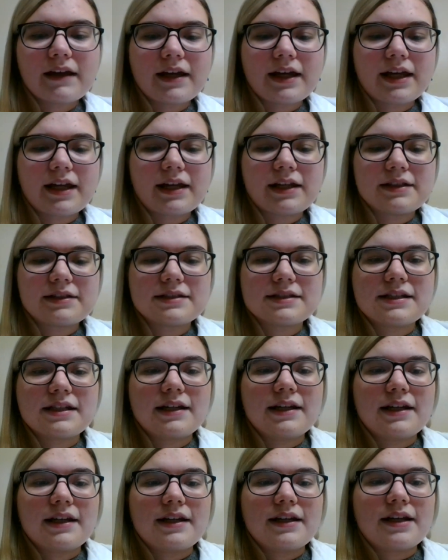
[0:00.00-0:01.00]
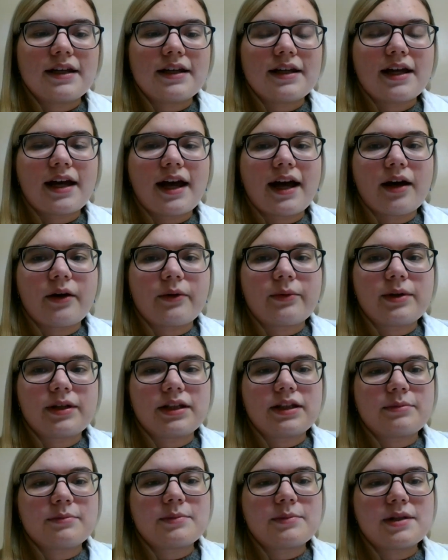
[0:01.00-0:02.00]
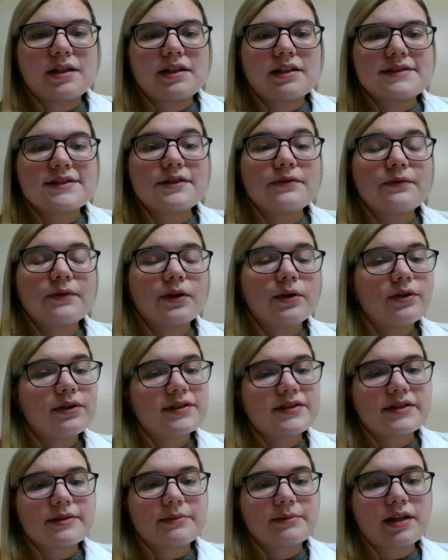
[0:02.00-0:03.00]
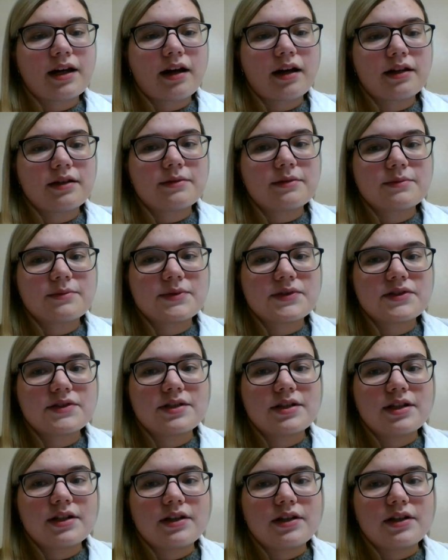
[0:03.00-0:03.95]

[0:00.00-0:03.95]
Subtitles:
and how it can be difficult sometimes